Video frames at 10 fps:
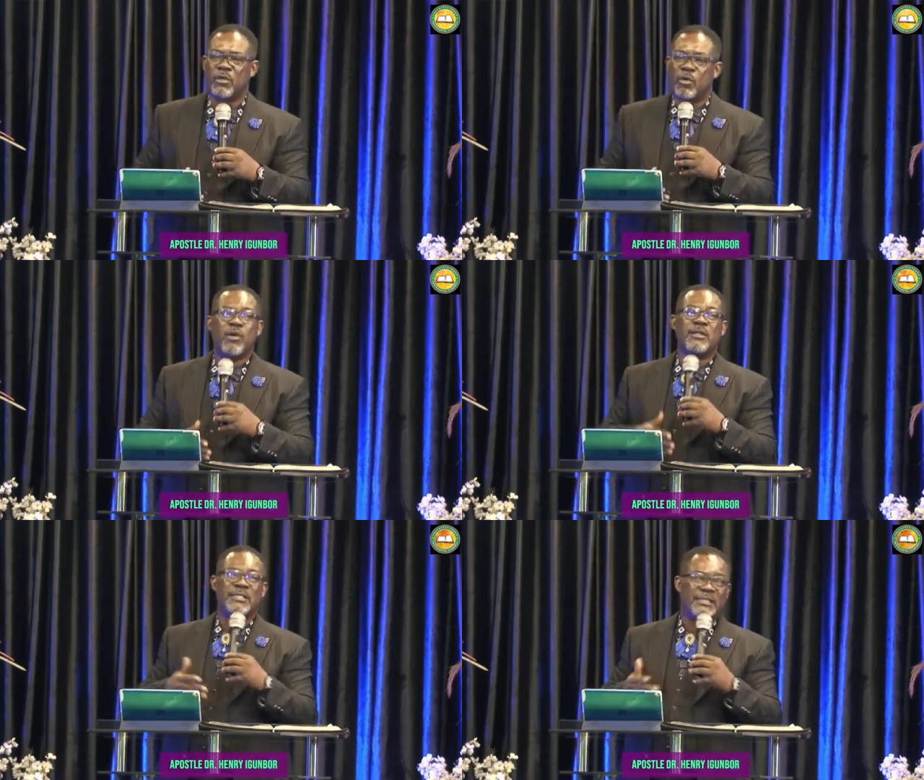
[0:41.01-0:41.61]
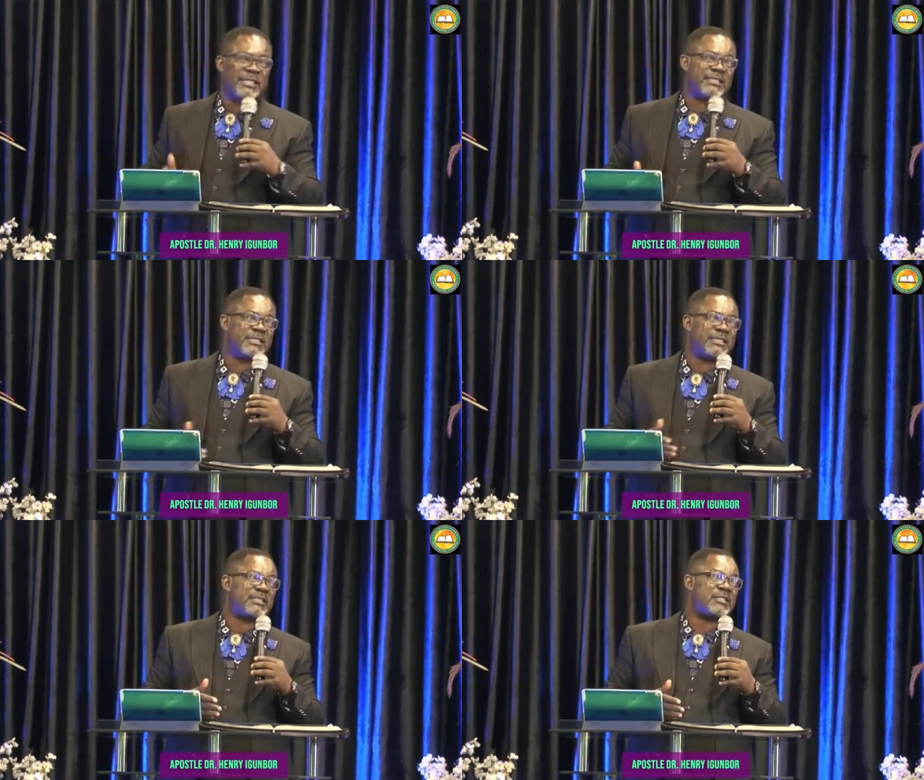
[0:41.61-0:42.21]
God
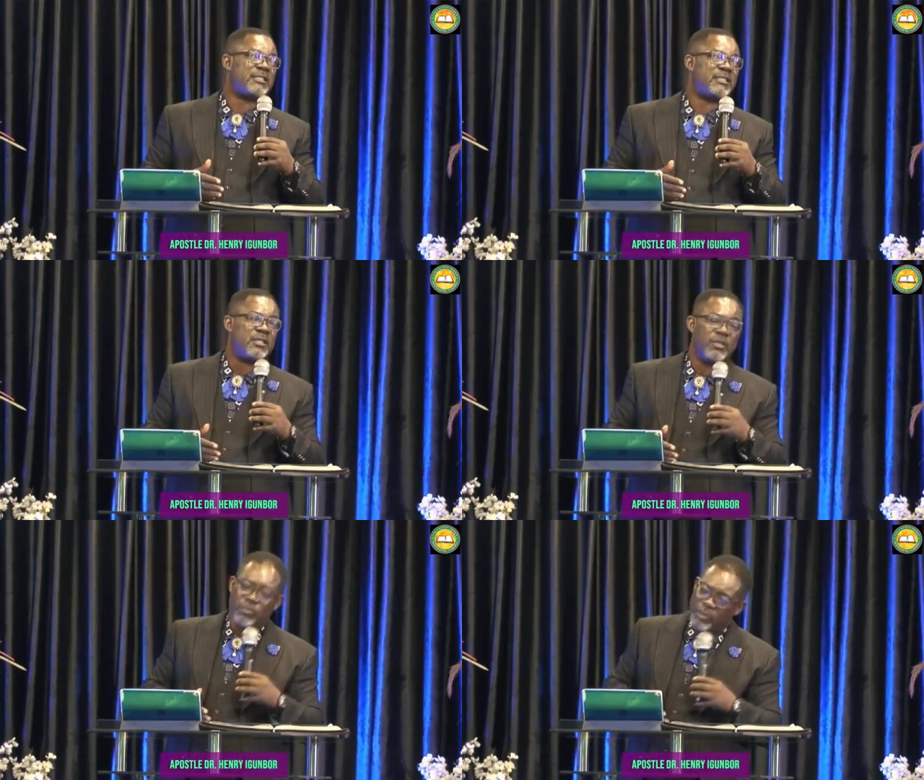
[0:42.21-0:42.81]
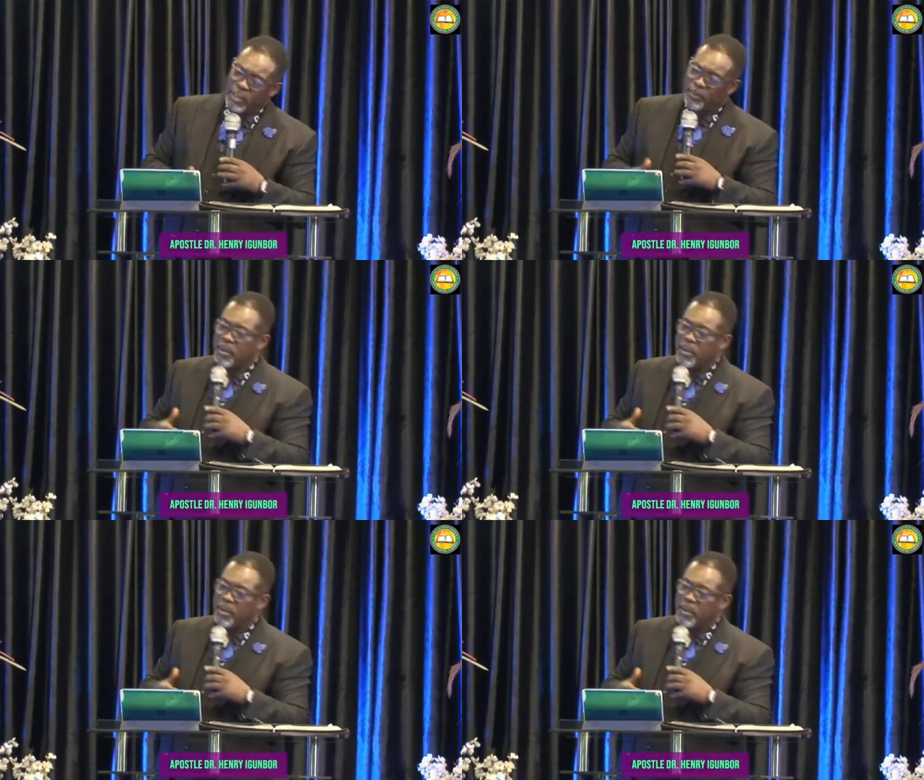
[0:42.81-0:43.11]
detests it. When the